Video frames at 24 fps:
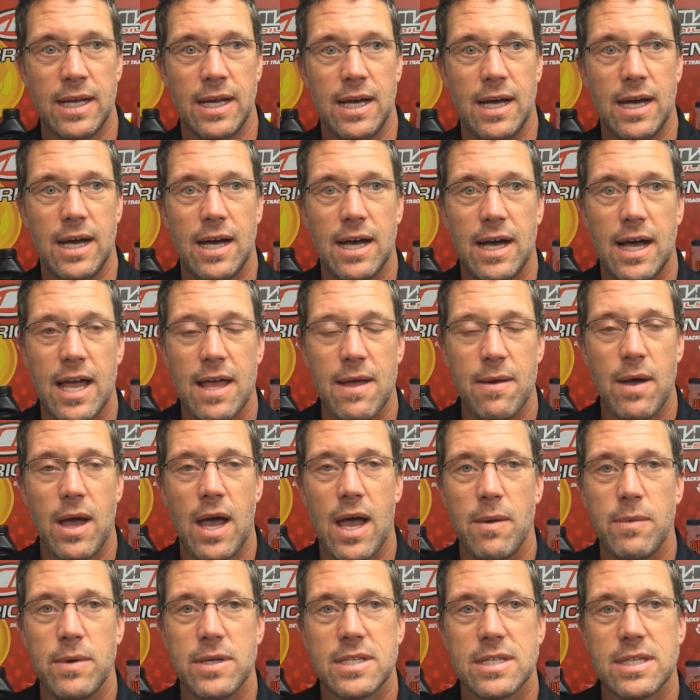
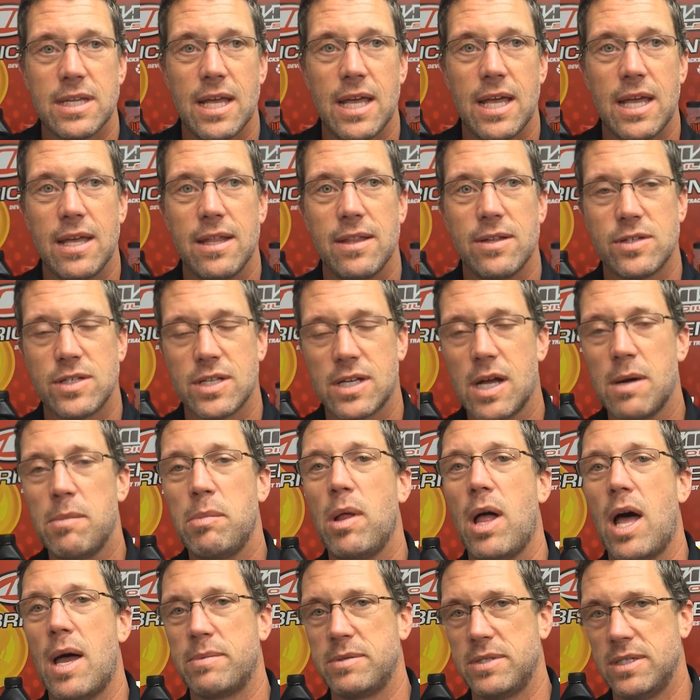I would say there's a
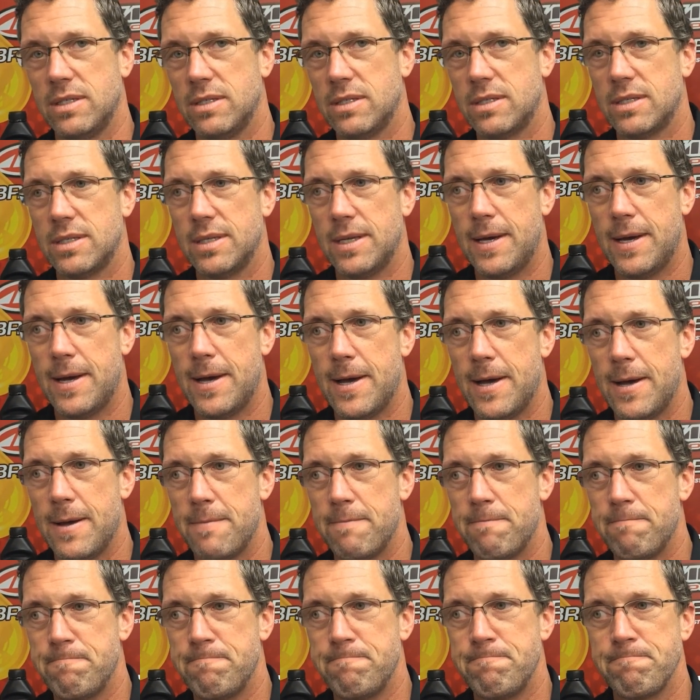couple options.
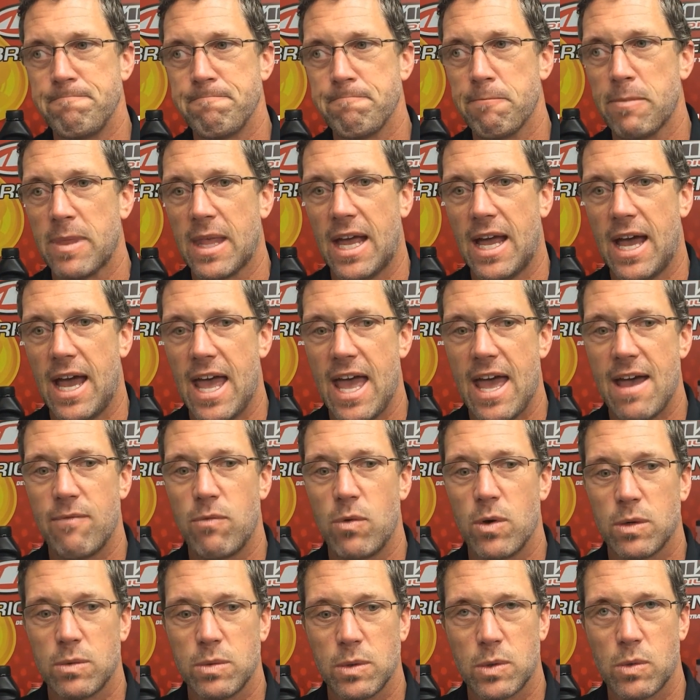I have
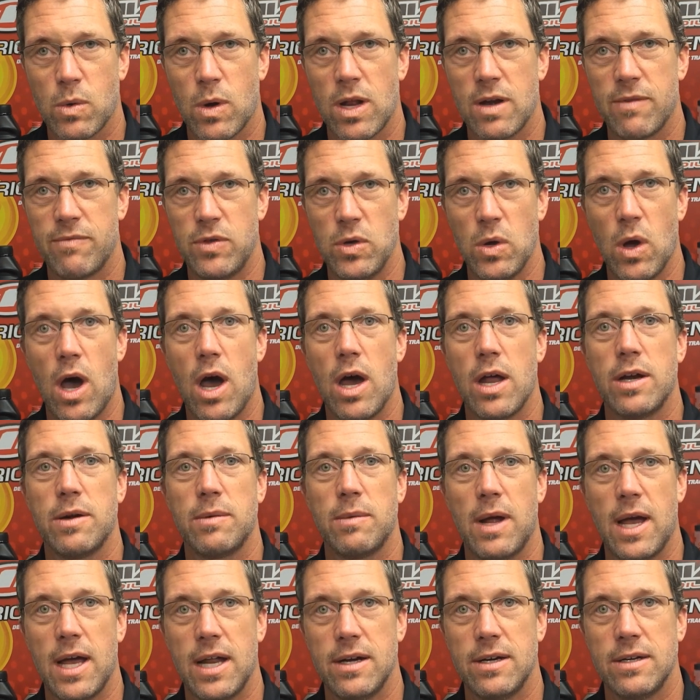worked with quite a few Honda
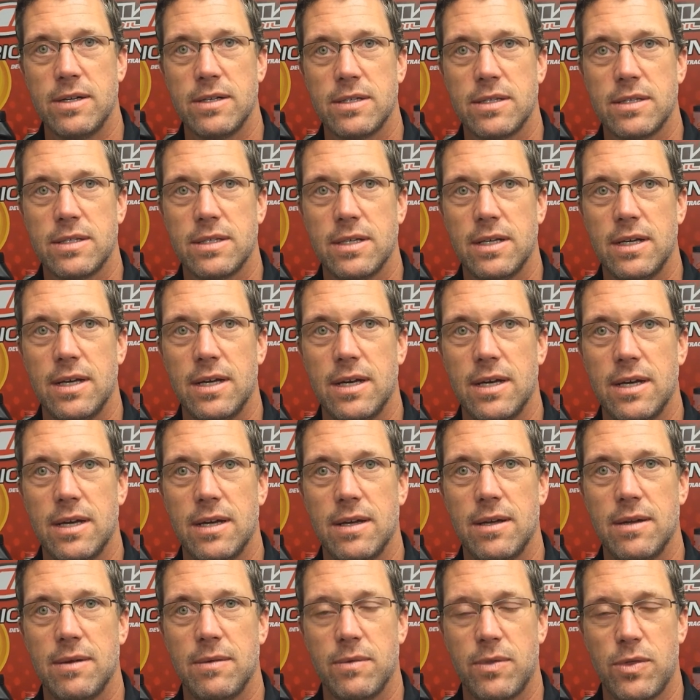riders
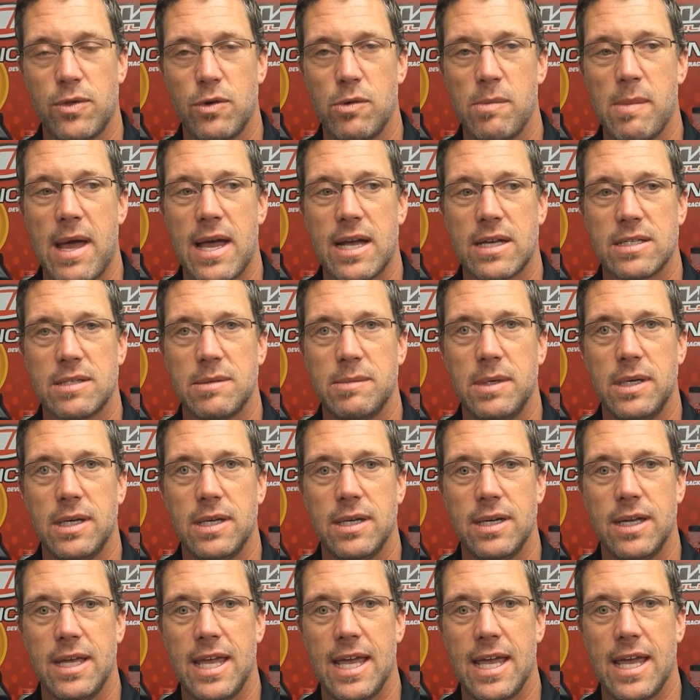through
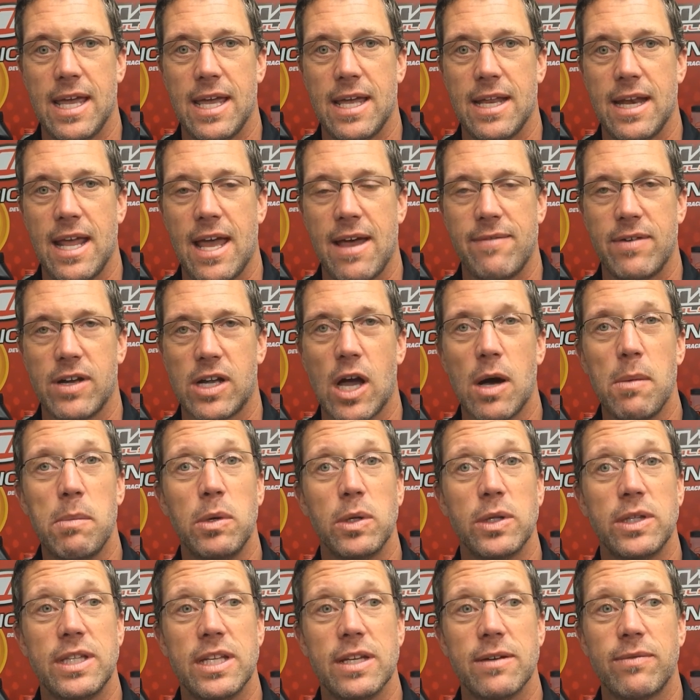Maxima and have a
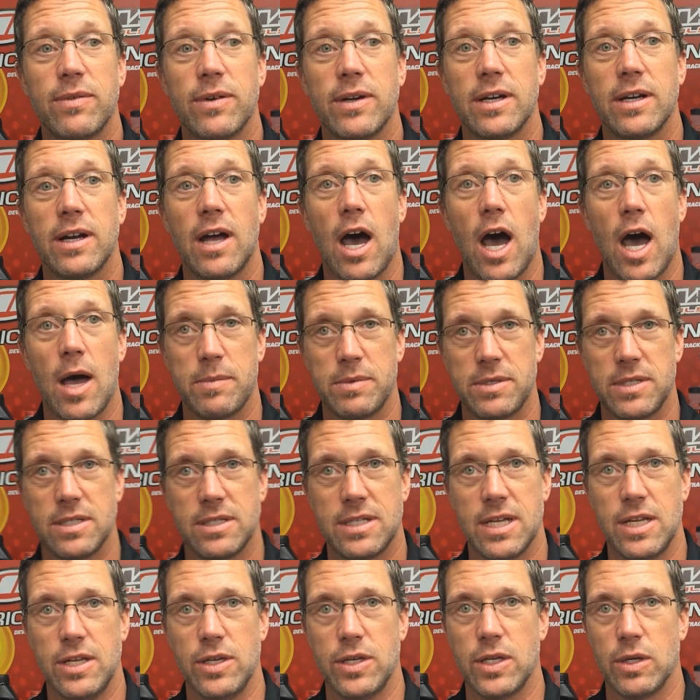couple different options
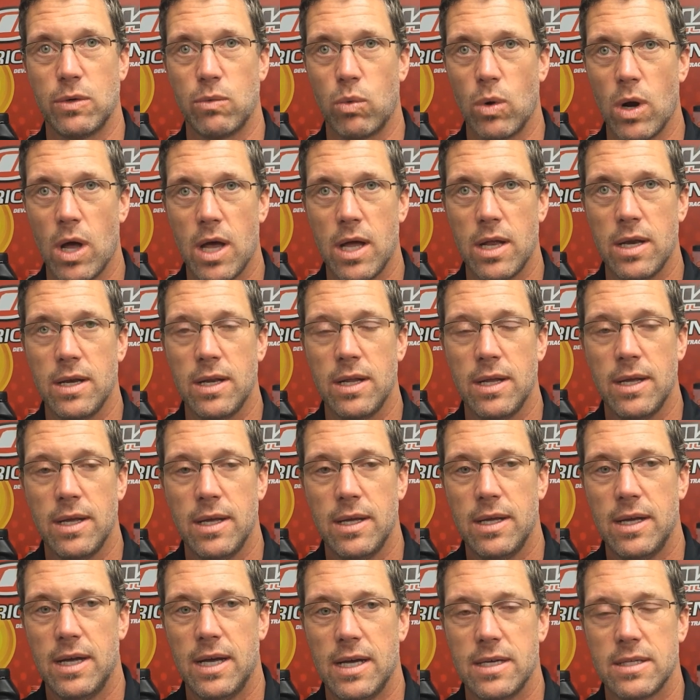that you can run.
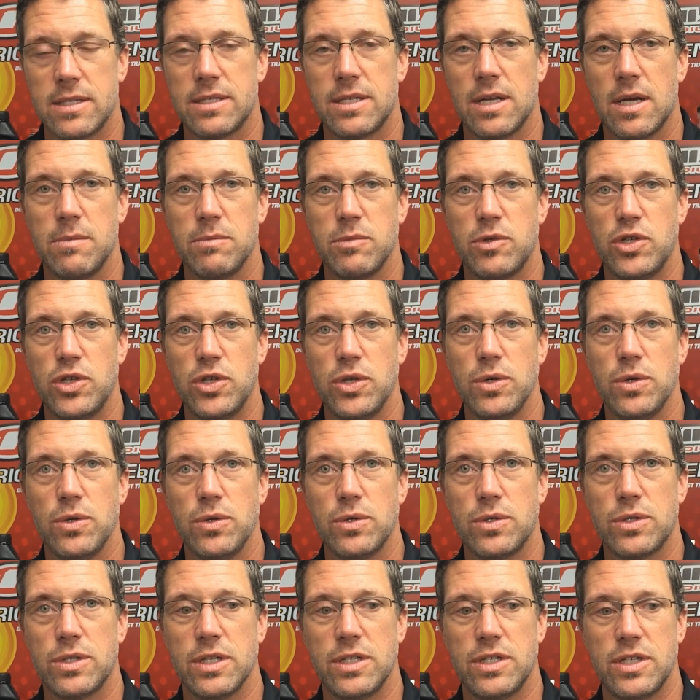Some
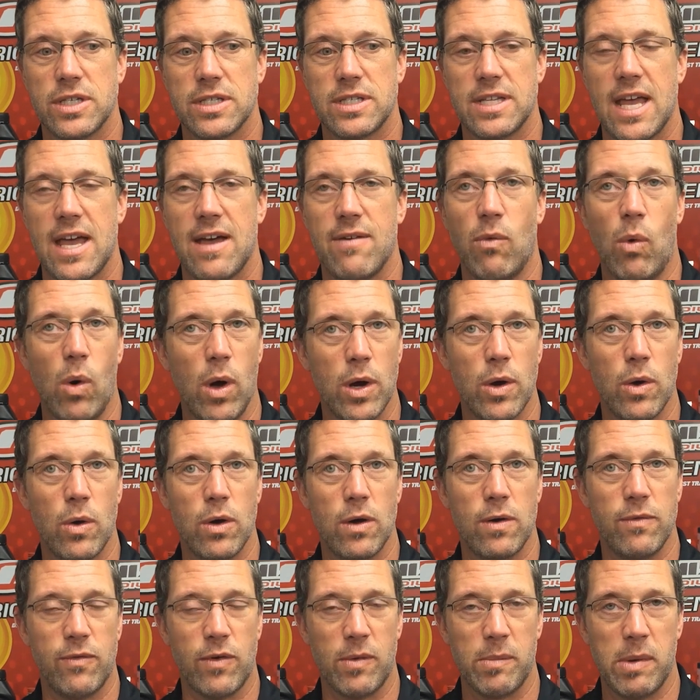choose to just have one
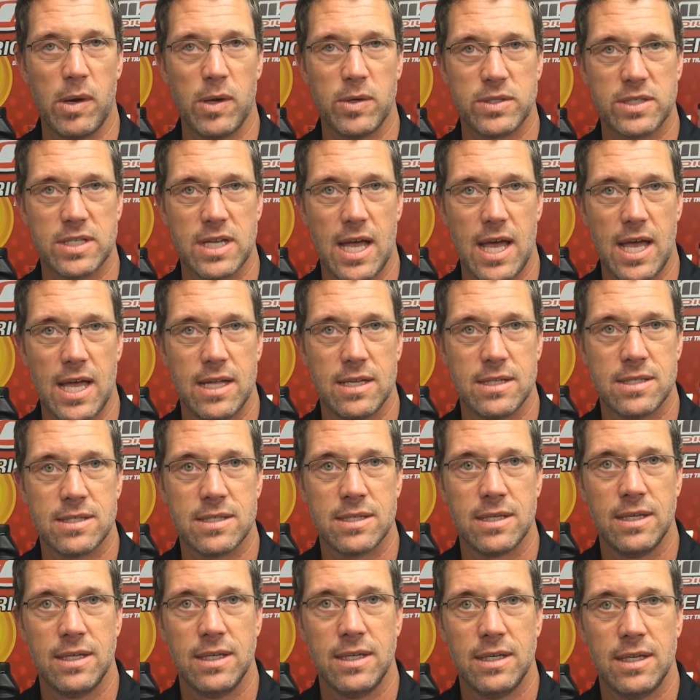oil for both sides.